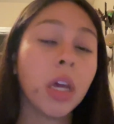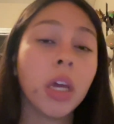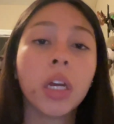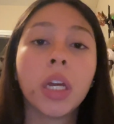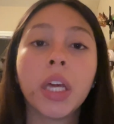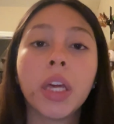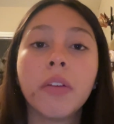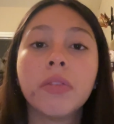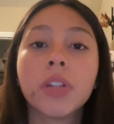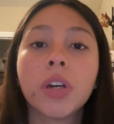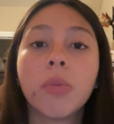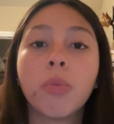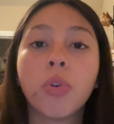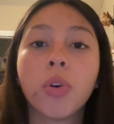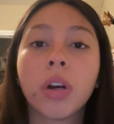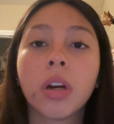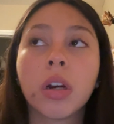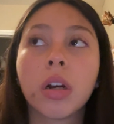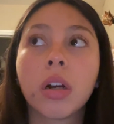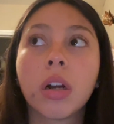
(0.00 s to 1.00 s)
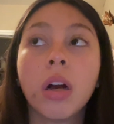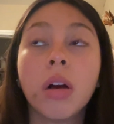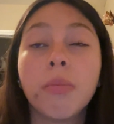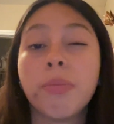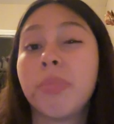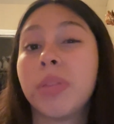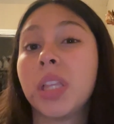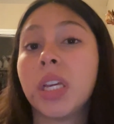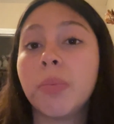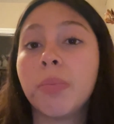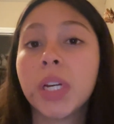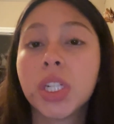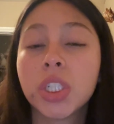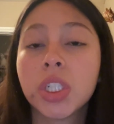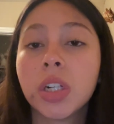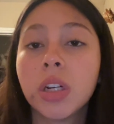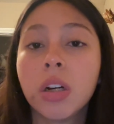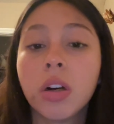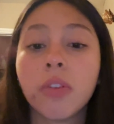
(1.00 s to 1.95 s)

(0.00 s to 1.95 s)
gives a more complete picture,